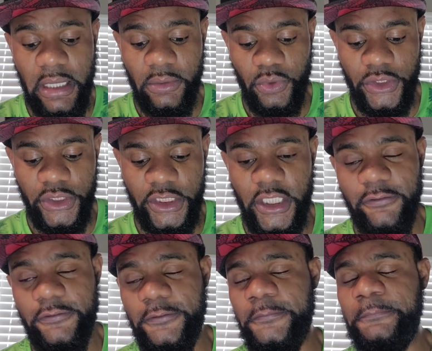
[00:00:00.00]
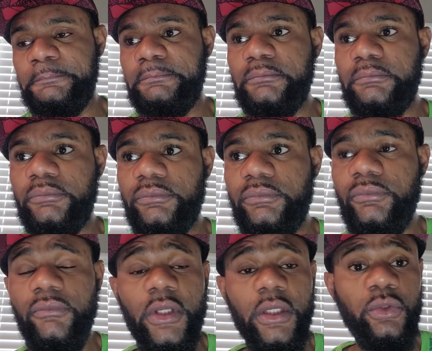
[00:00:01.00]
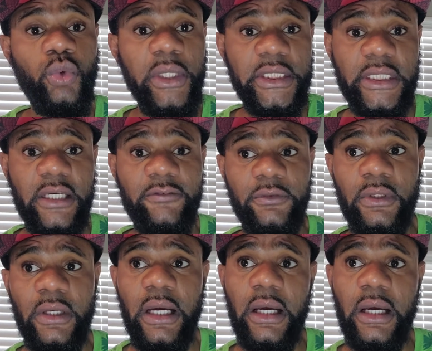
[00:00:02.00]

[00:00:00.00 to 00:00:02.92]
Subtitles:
It was 727